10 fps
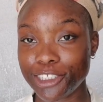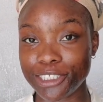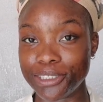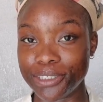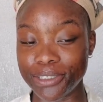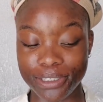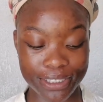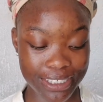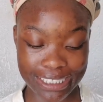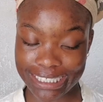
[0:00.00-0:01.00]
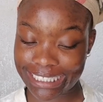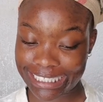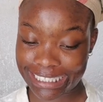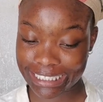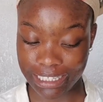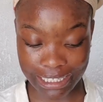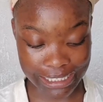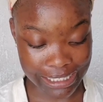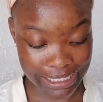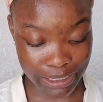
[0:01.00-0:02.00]
So
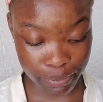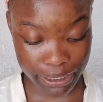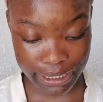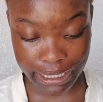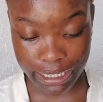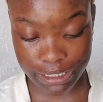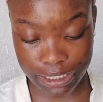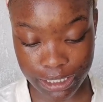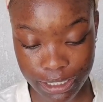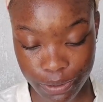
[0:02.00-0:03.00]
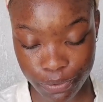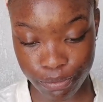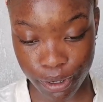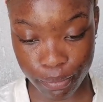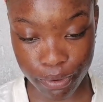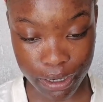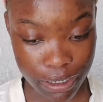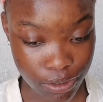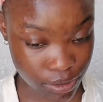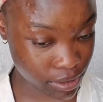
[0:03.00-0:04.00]
typically I like to start with my
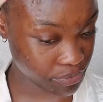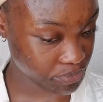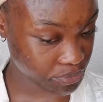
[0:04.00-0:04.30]
brows.